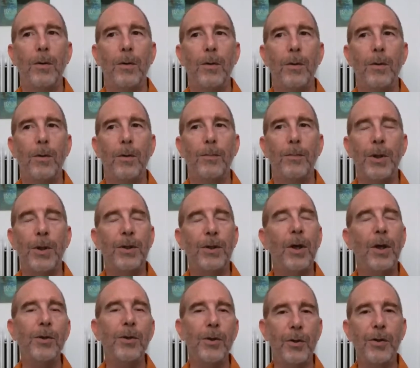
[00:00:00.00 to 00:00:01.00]

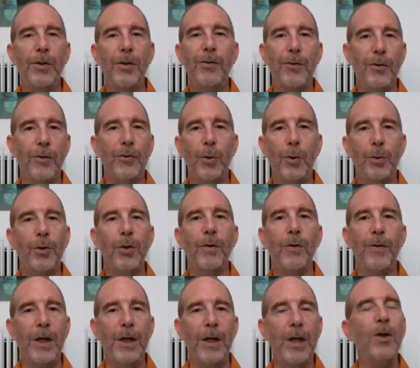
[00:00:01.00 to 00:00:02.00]
Patanjali's description of
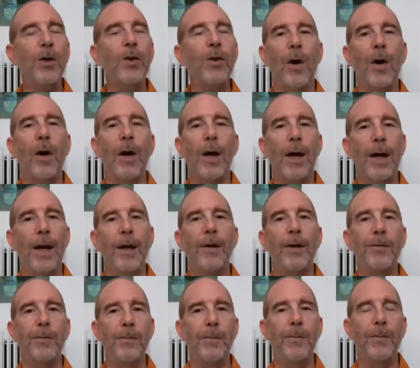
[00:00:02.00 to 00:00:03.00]
Ishvara
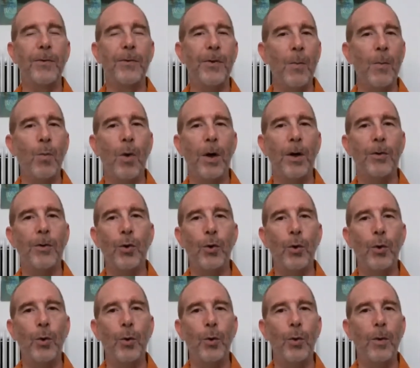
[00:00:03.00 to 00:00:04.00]
as someone
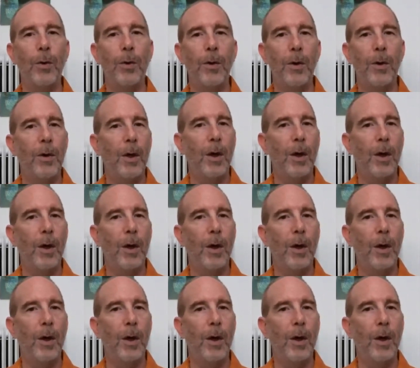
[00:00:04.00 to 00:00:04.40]
who